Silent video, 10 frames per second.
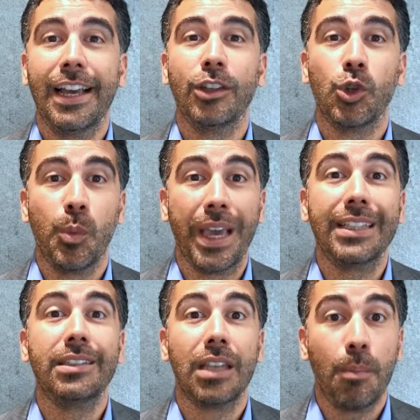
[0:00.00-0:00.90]
to make
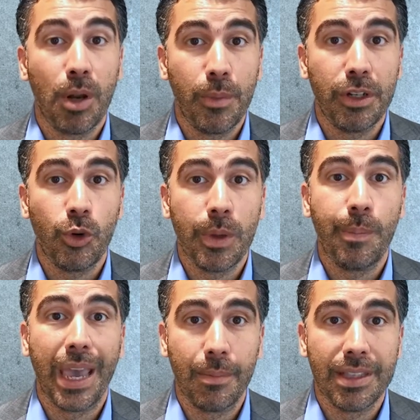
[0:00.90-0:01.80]
supplementary
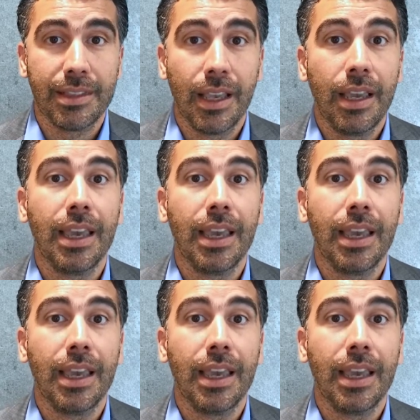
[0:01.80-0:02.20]
payments